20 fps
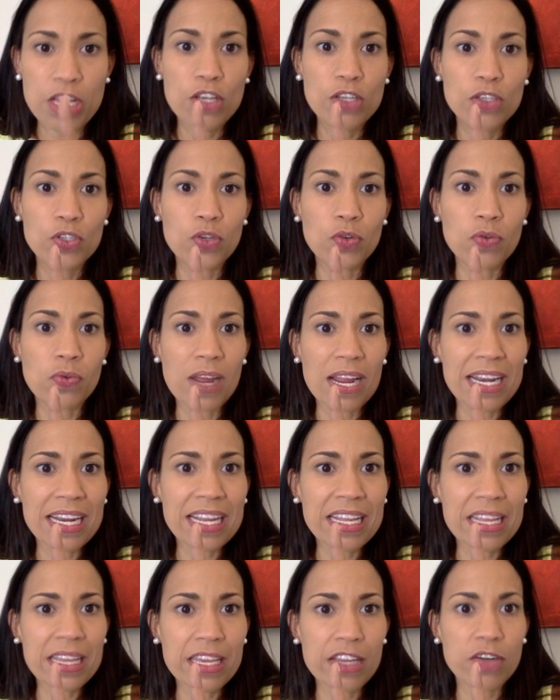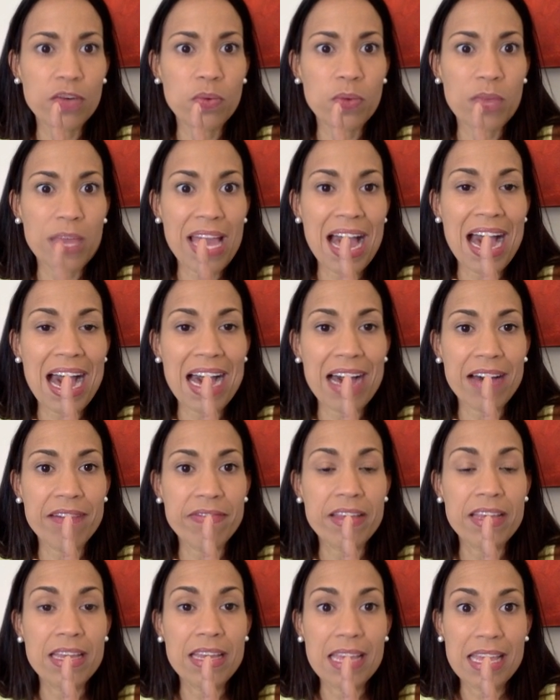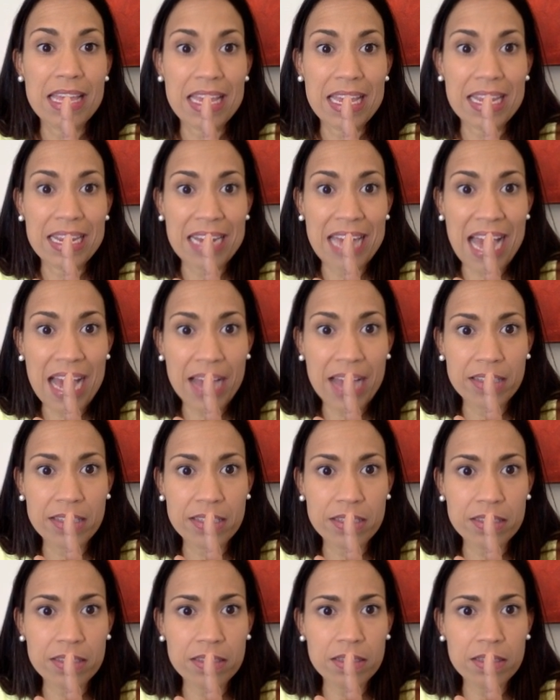So right in here we have an axon